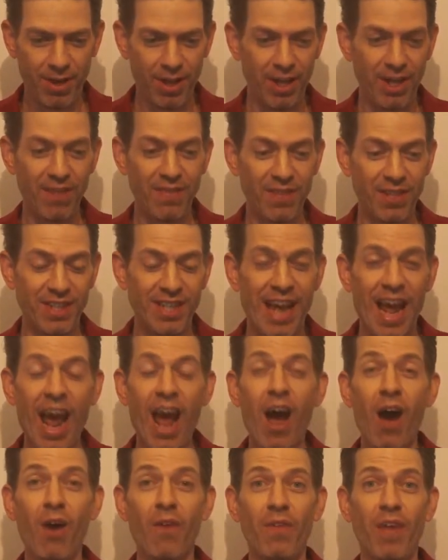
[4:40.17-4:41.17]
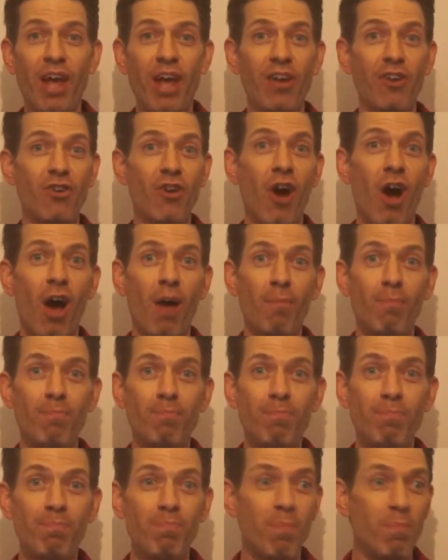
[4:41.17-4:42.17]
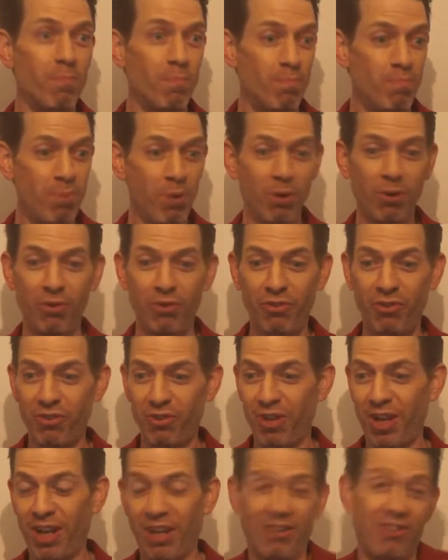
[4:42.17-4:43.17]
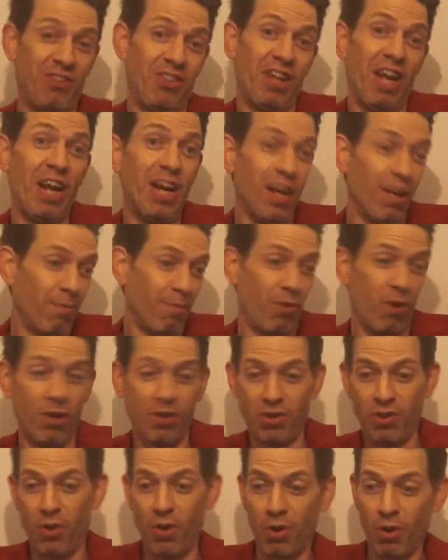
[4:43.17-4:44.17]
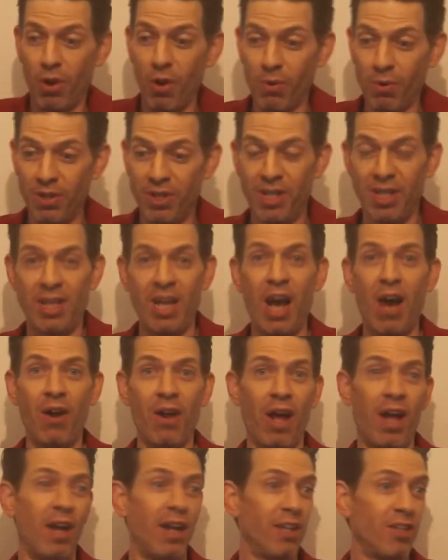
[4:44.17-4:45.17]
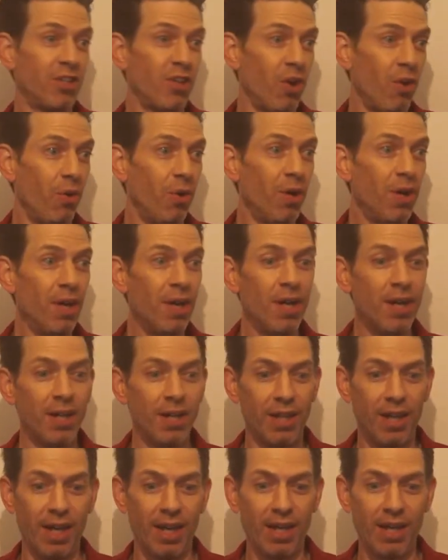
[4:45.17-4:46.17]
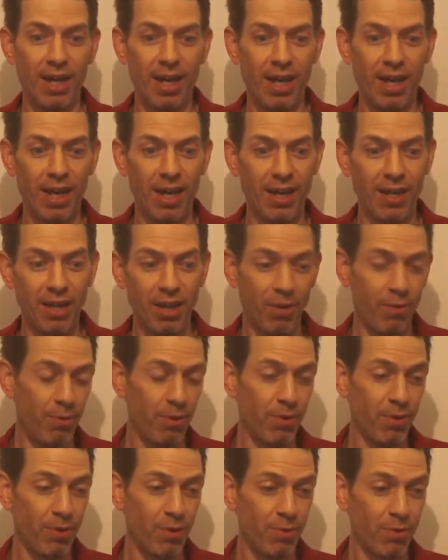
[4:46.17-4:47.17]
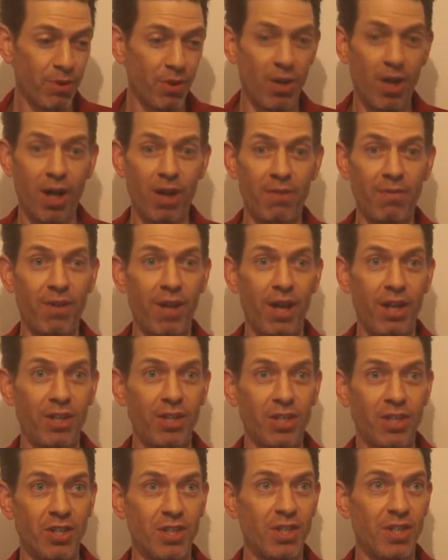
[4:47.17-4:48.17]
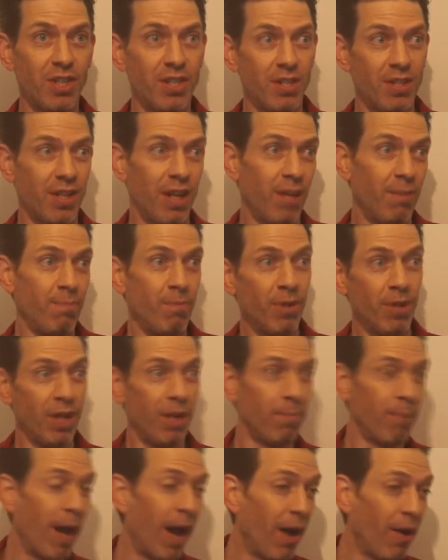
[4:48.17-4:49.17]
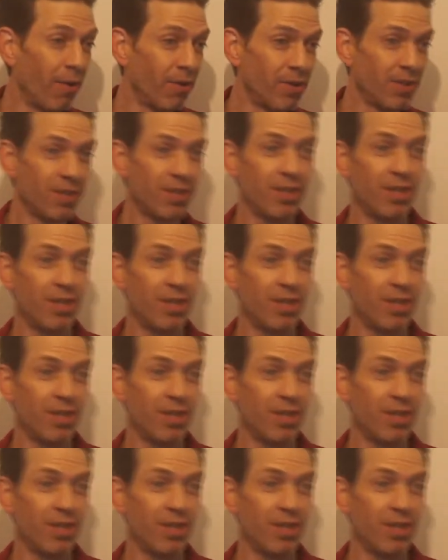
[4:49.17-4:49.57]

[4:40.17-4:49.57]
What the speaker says: In this town, they had not built like a stadium for us to all go and sit down at. So there was a lot of just milling about,